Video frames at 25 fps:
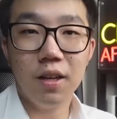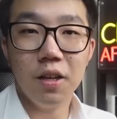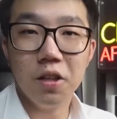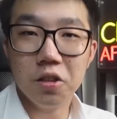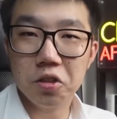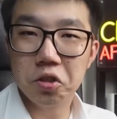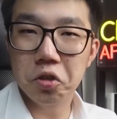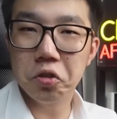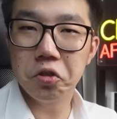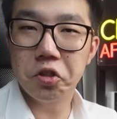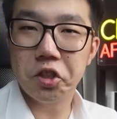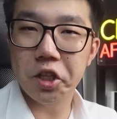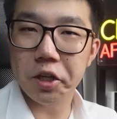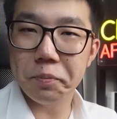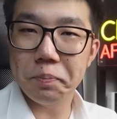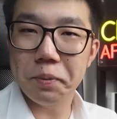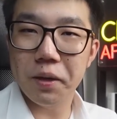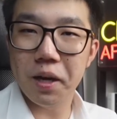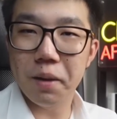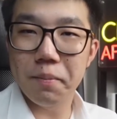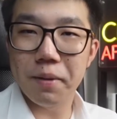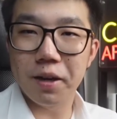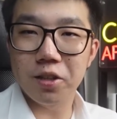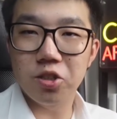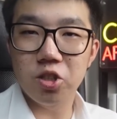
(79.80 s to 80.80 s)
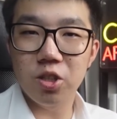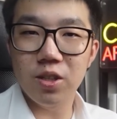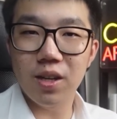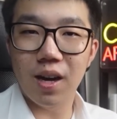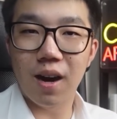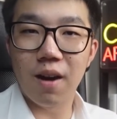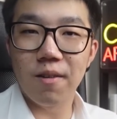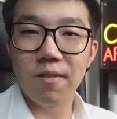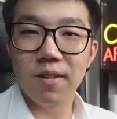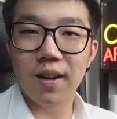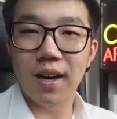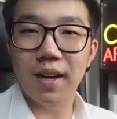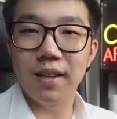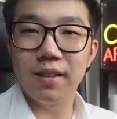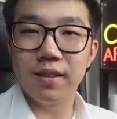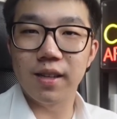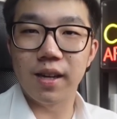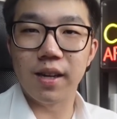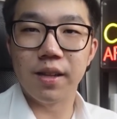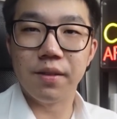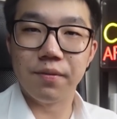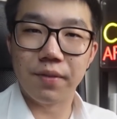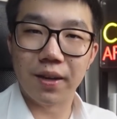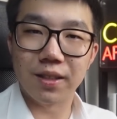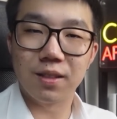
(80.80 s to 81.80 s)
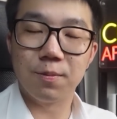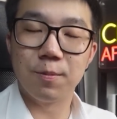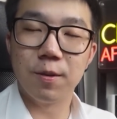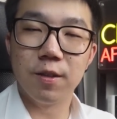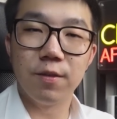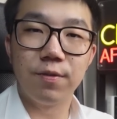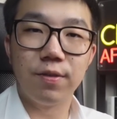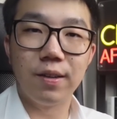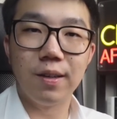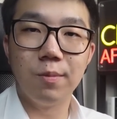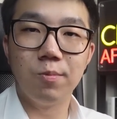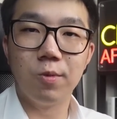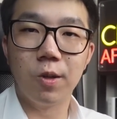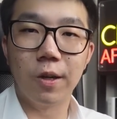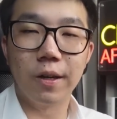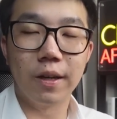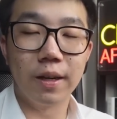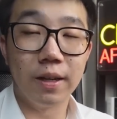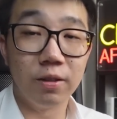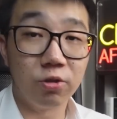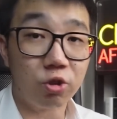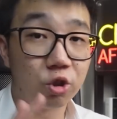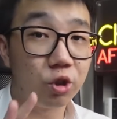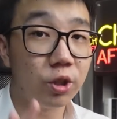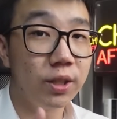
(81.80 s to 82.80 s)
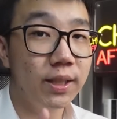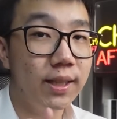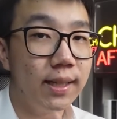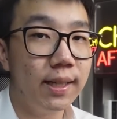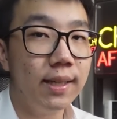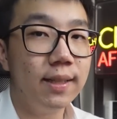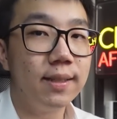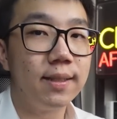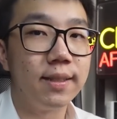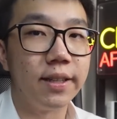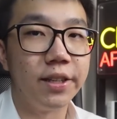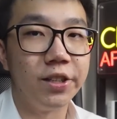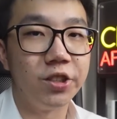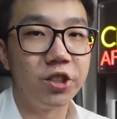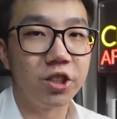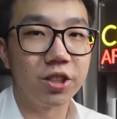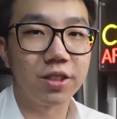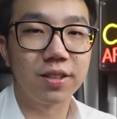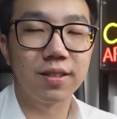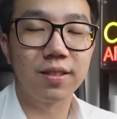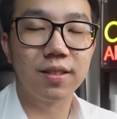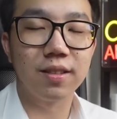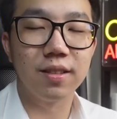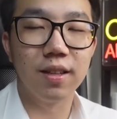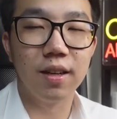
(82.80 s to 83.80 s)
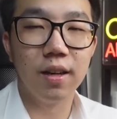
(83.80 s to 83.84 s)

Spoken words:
So JPM actually outlined their investment framework in 3 key stages.